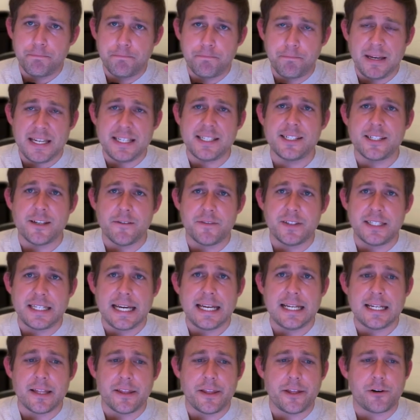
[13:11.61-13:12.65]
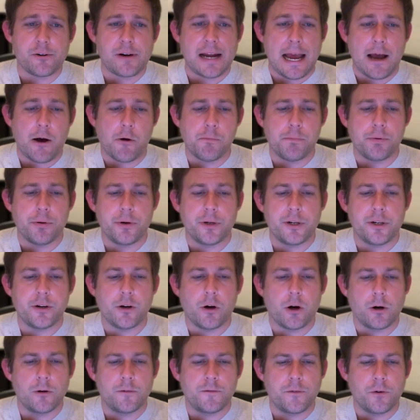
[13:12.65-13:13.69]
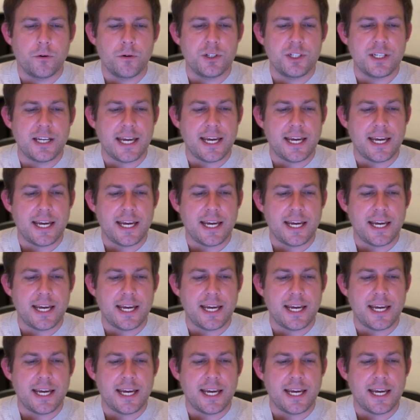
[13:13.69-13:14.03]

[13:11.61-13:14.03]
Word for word: pieces of data that are outputted are first